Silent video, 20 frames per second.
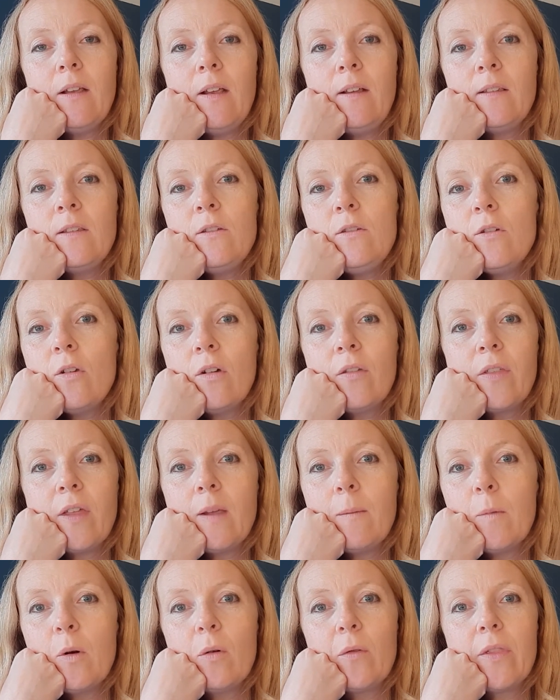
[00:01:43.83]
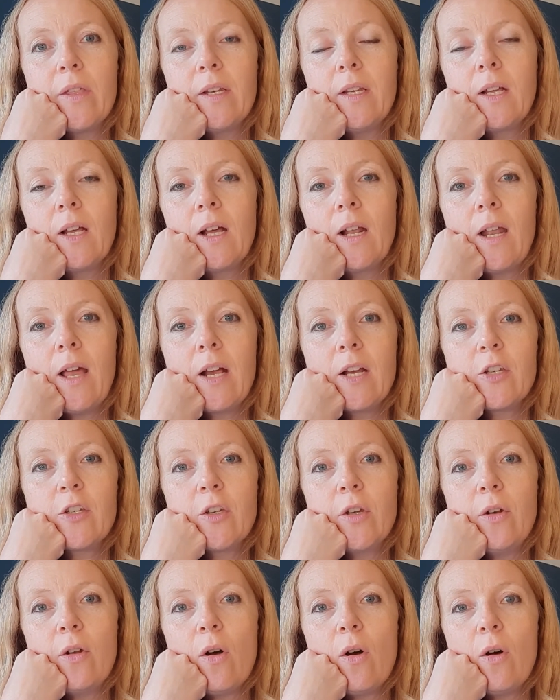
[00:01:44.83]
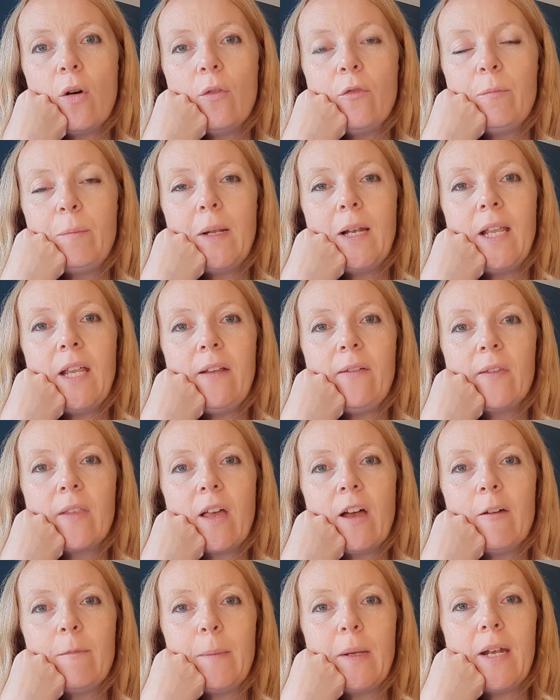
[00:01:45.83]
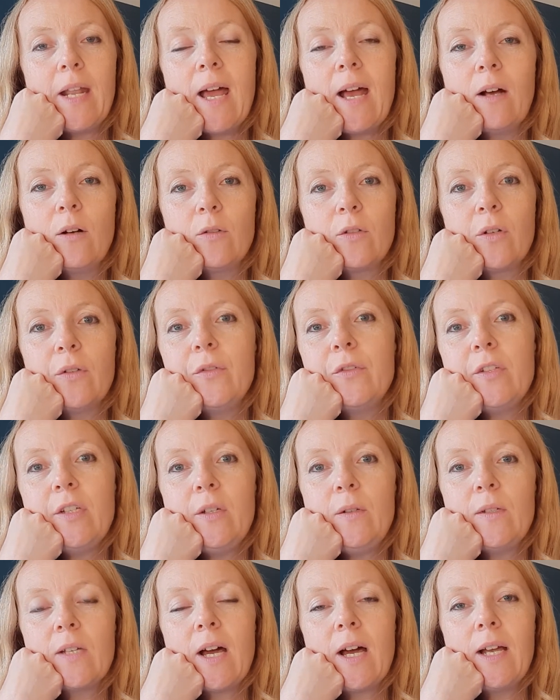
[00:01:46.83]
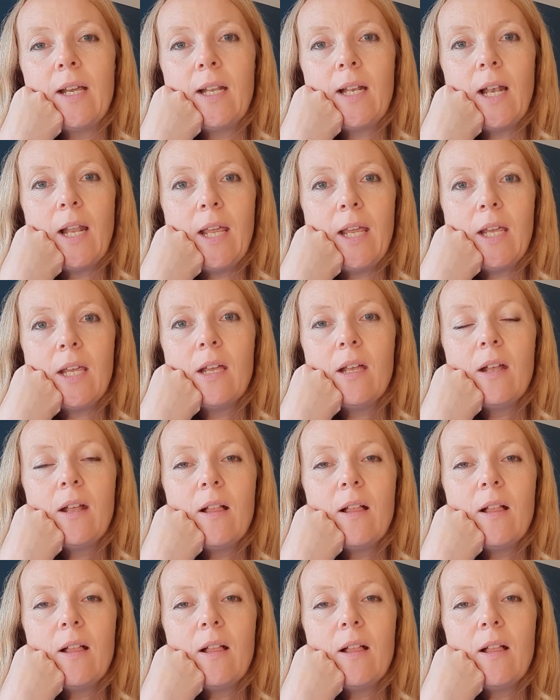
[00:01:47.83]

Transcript: is nothing more than a collection of beliefs that I've been held on to tightly,